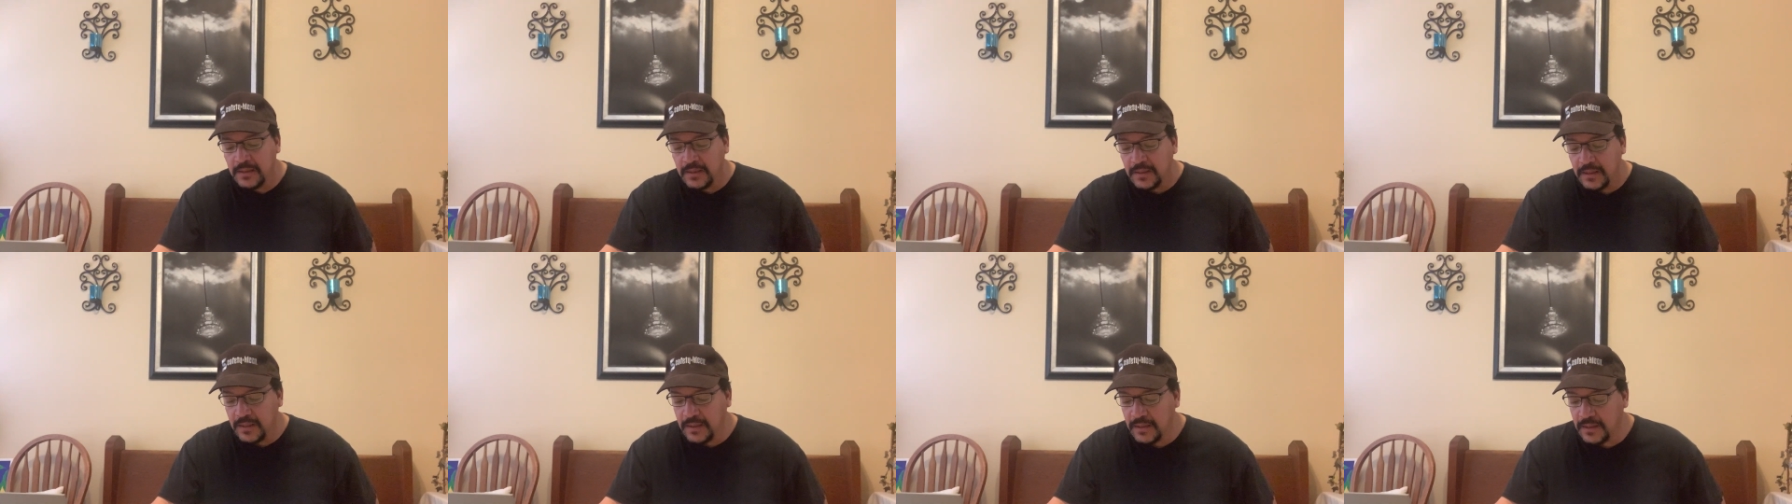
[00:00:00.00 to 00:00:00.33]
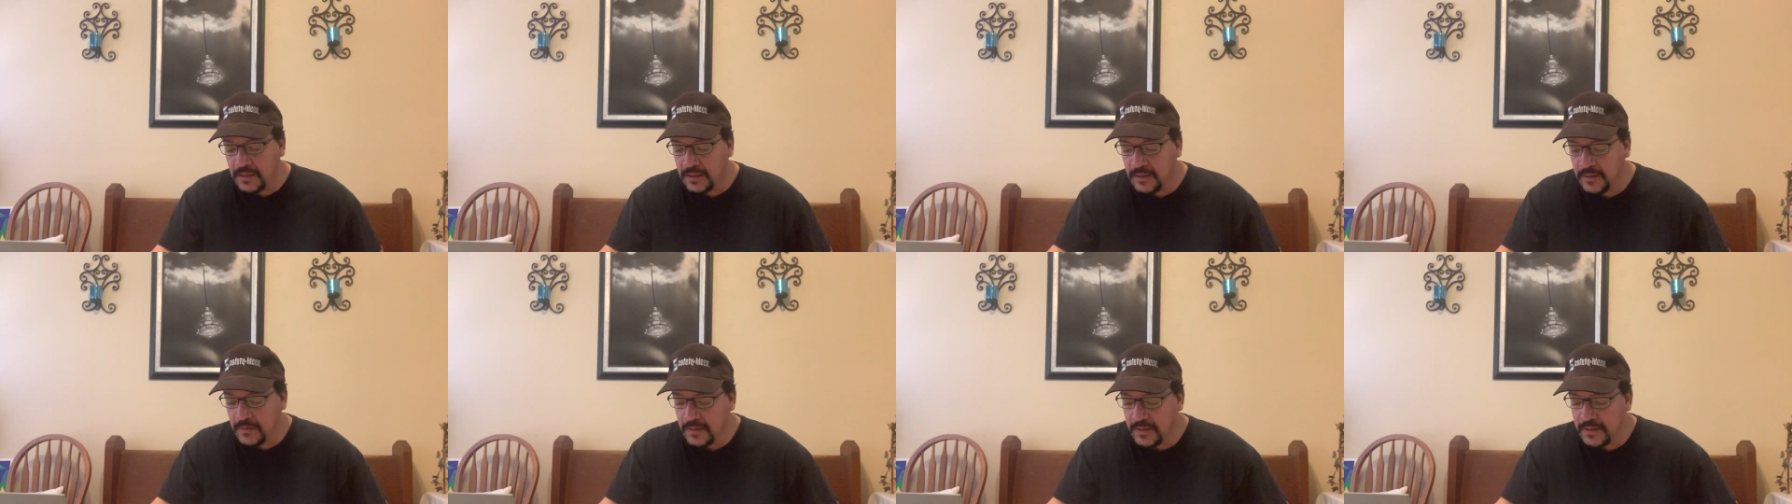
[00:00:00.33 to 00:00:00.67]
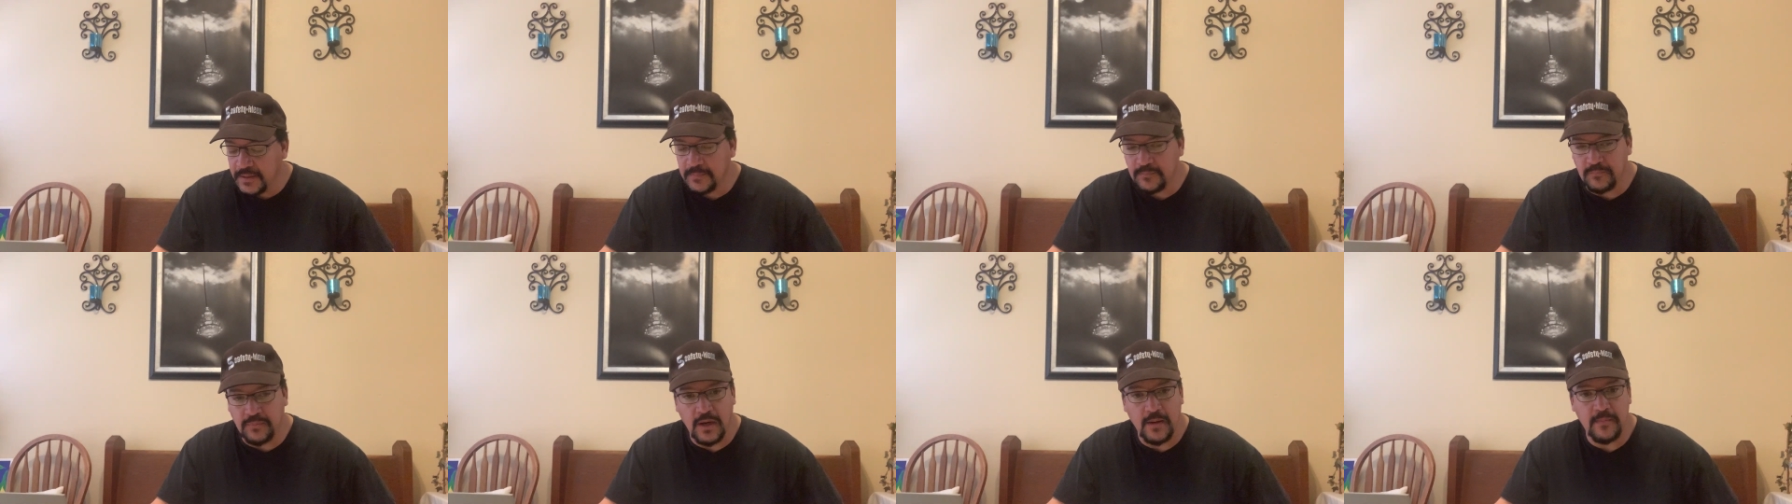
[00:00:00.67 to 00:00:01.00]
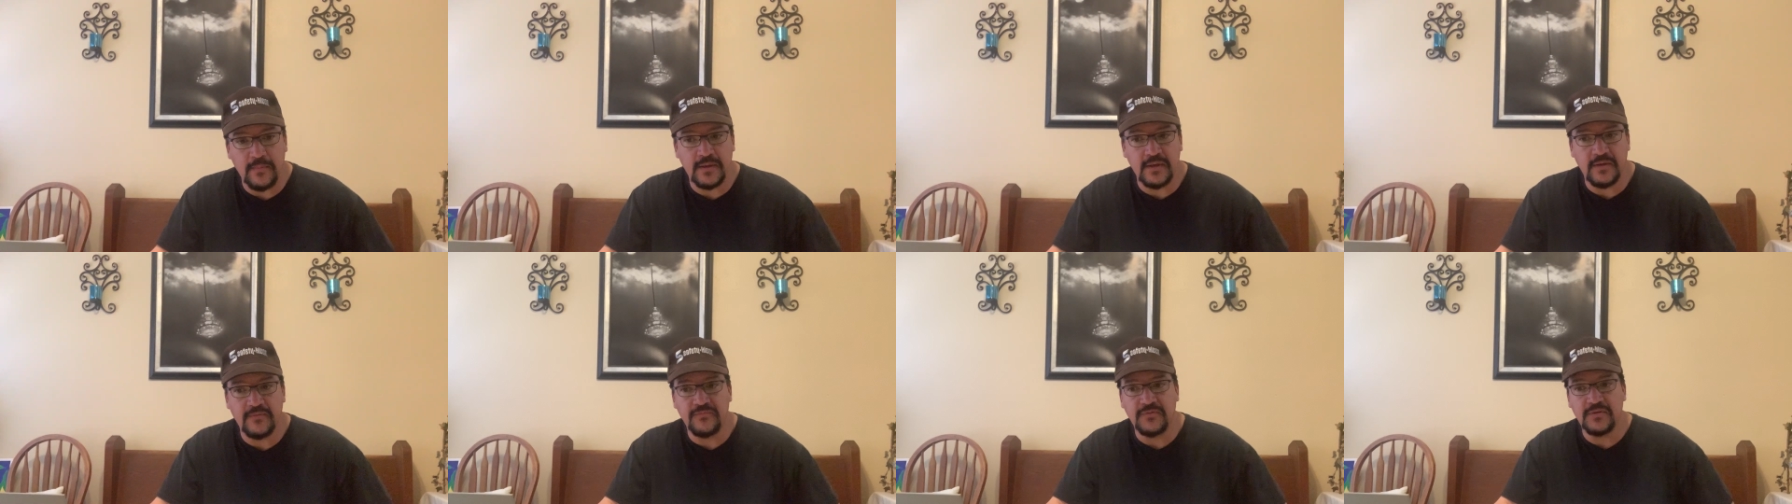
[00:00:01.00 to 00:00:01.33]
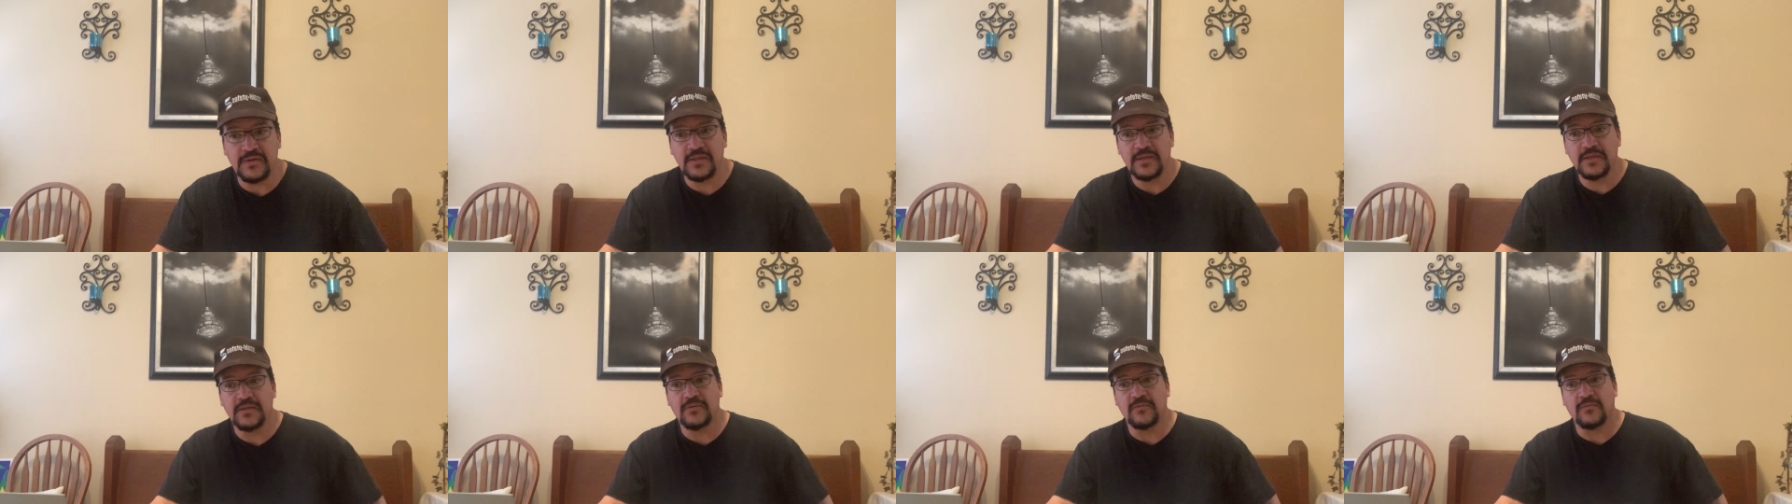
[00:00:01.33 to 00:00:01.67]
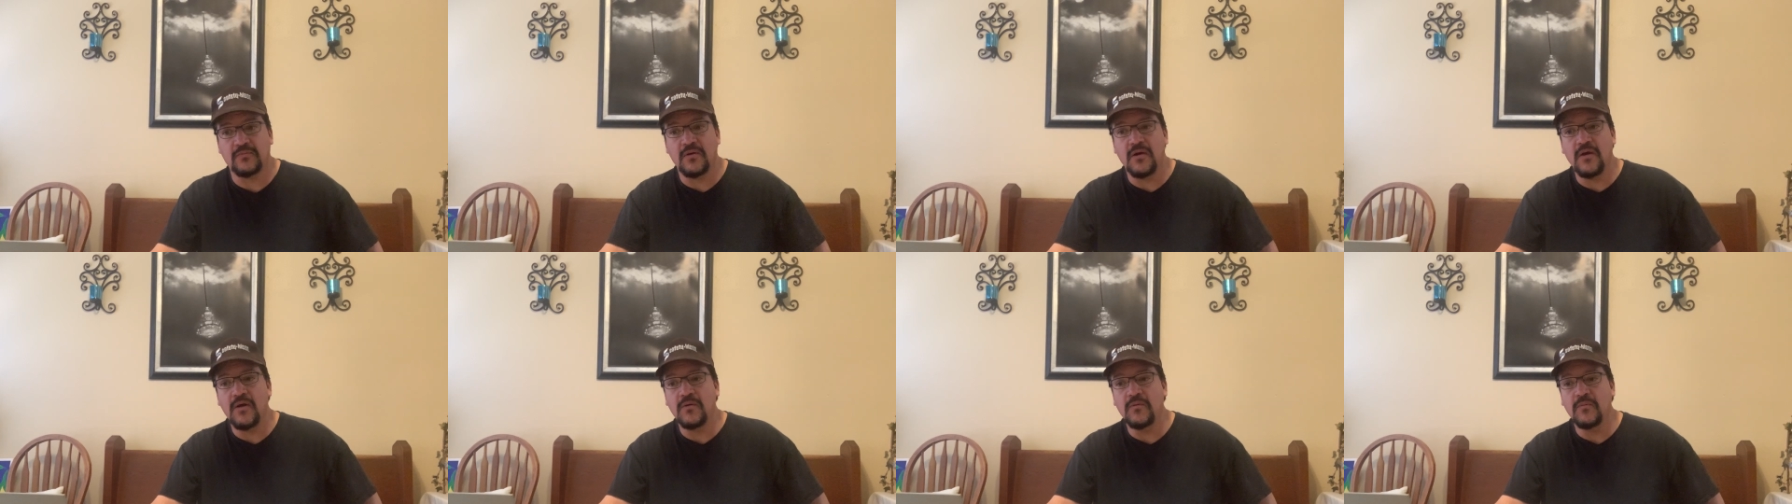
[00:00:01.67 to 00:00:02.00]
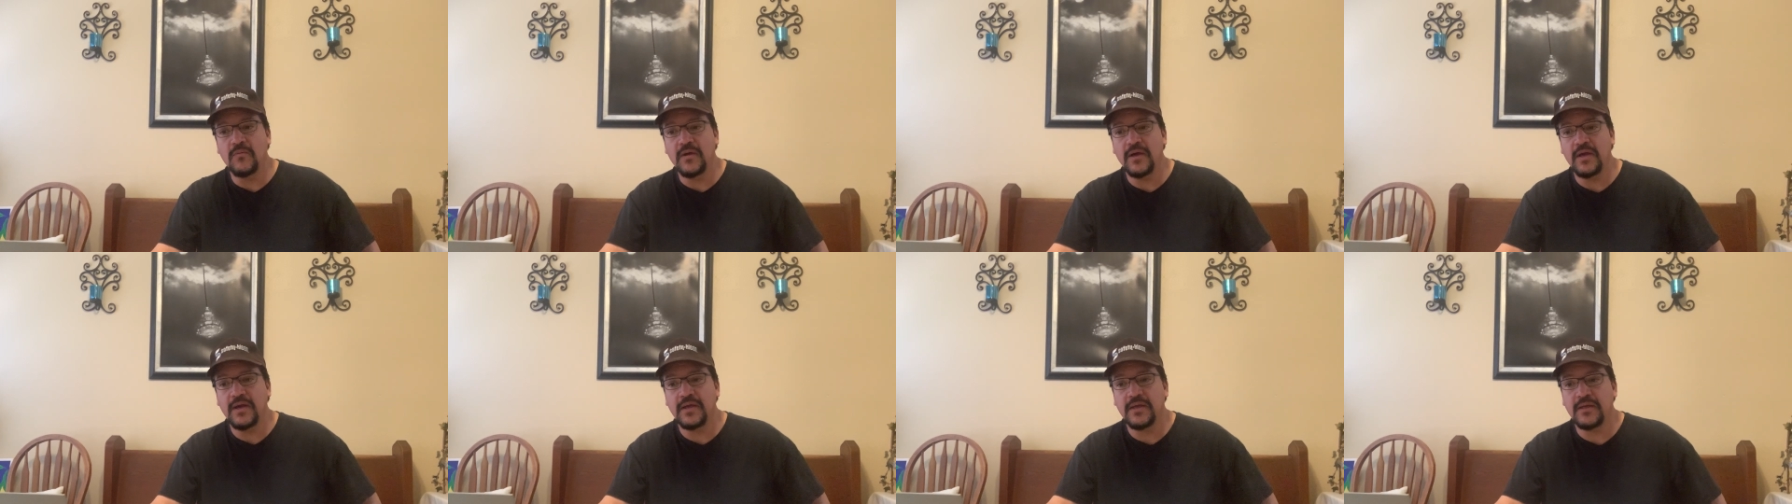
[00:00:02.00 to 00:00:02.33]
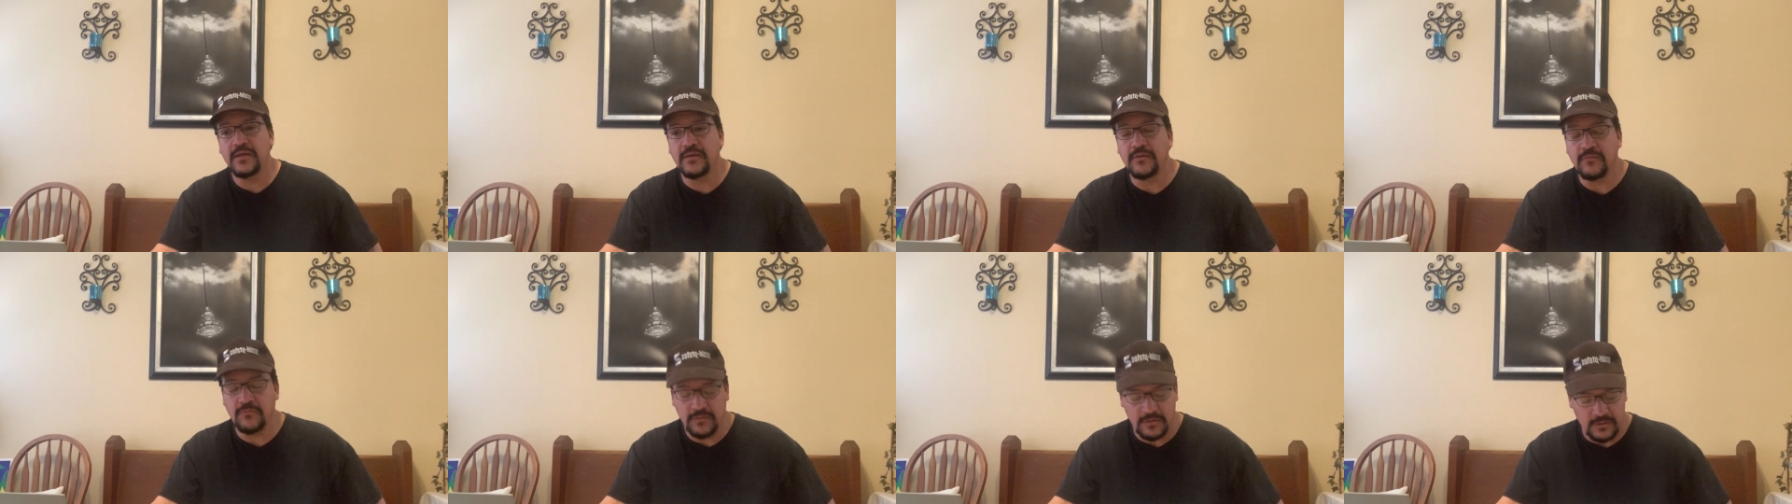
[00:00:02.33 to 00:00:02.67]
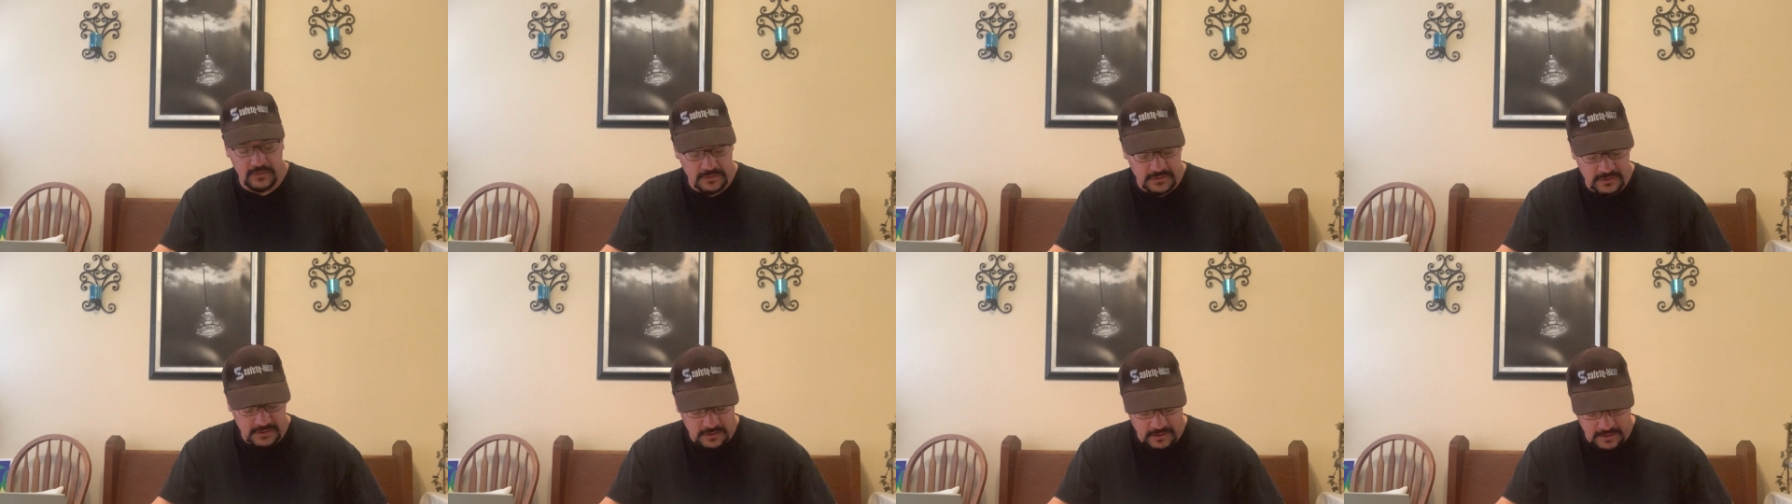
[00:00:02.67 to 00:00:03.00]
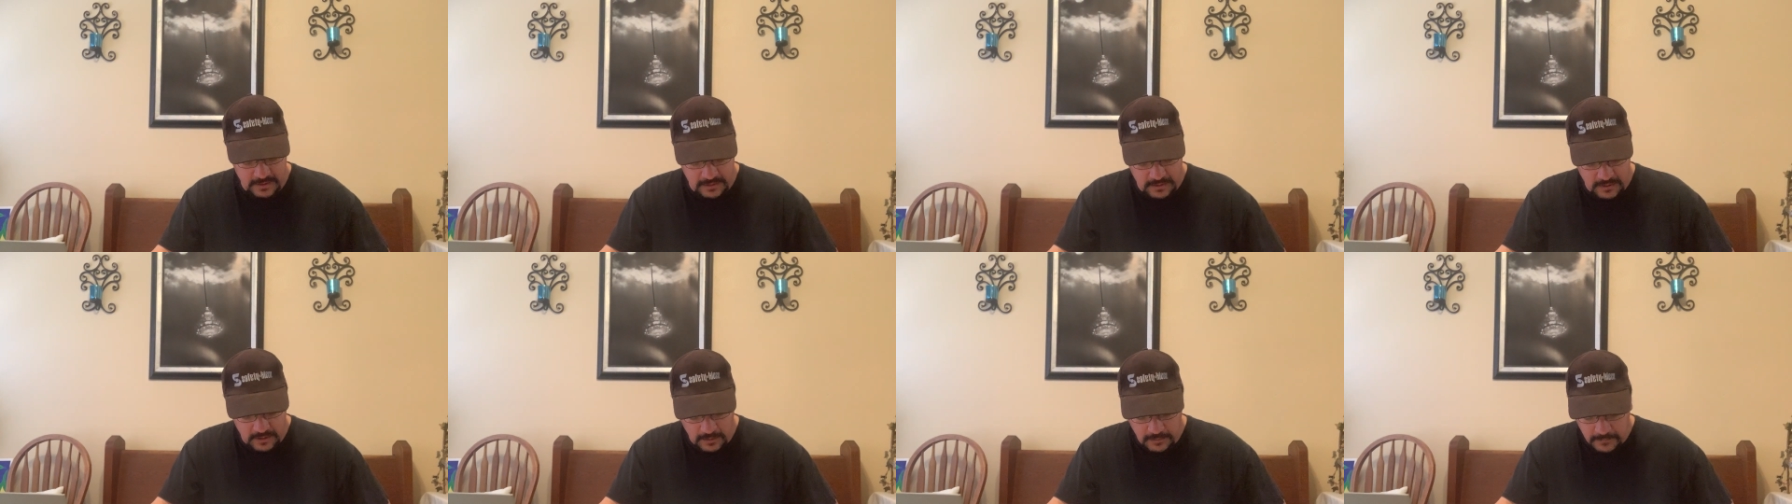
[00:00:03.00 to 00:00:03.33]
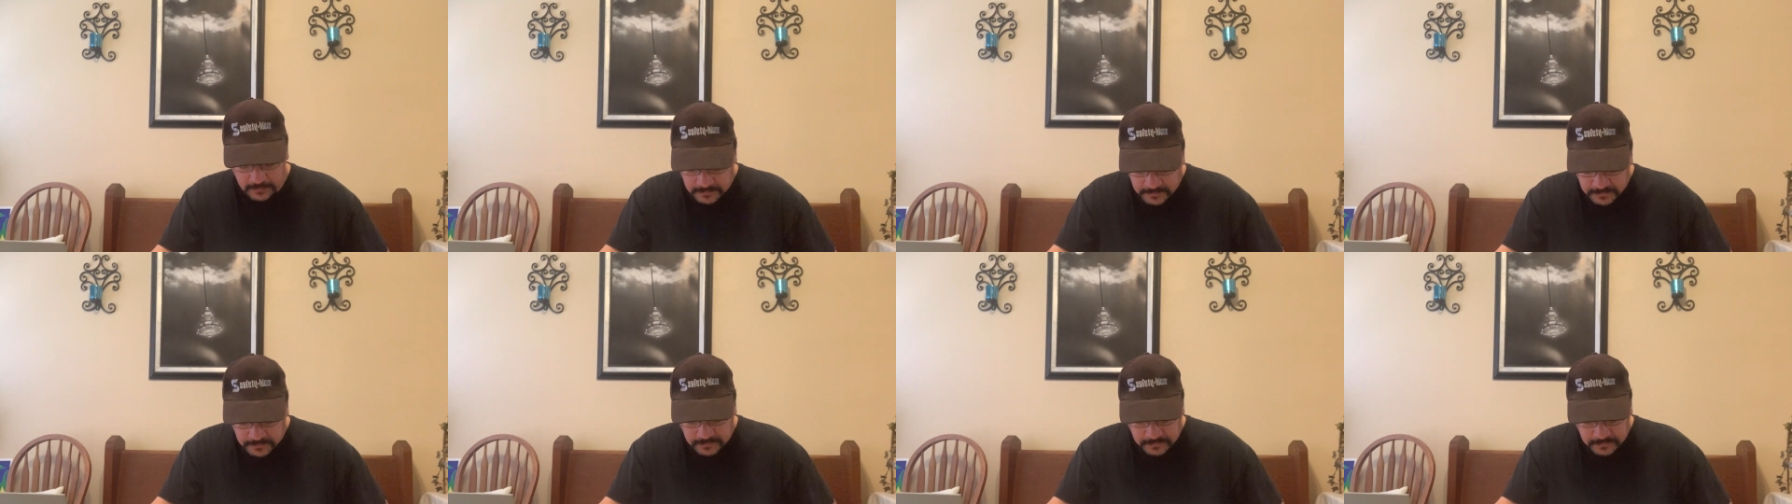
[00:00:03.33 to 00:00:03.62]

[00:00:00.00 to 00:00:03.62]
And it probably, if you did it the wrong way, it wouldn't start at all.